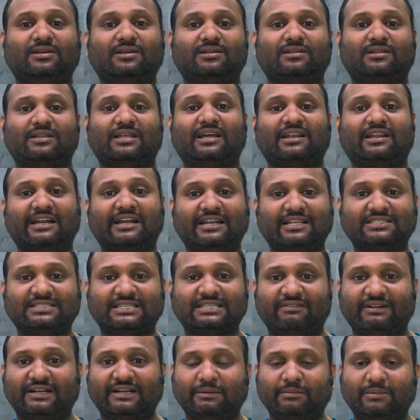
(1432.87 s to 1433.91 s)
they are getting
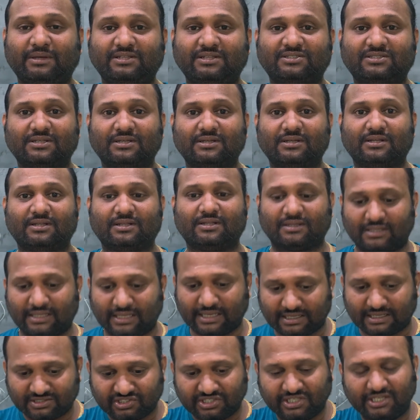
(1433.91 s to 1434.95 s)
70 means, they
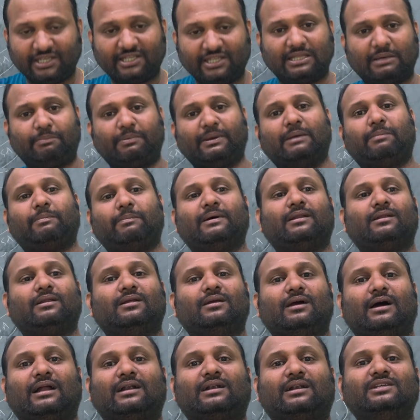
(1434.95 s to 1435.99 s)
are seeing the
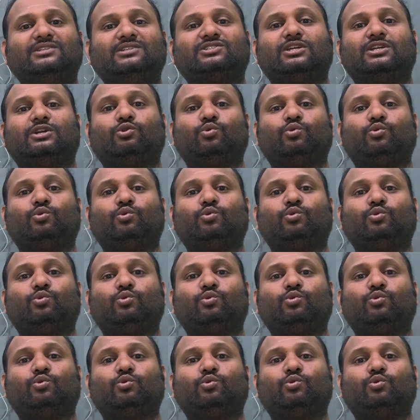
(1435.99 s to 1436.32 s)
paper at least